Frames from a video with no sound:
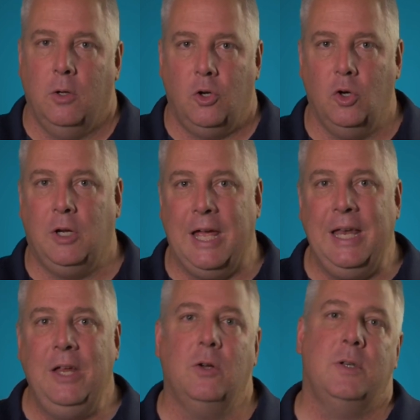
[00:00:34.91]
you're
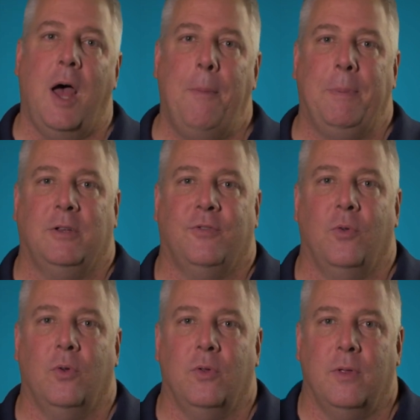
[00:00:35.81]
getting your topics for
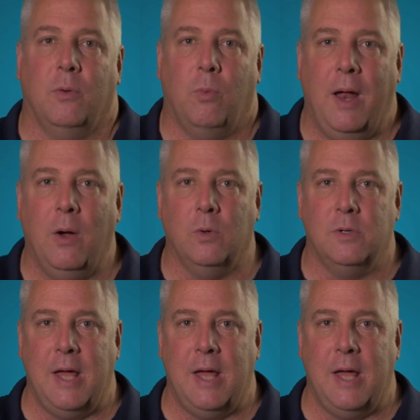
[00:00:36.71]
the round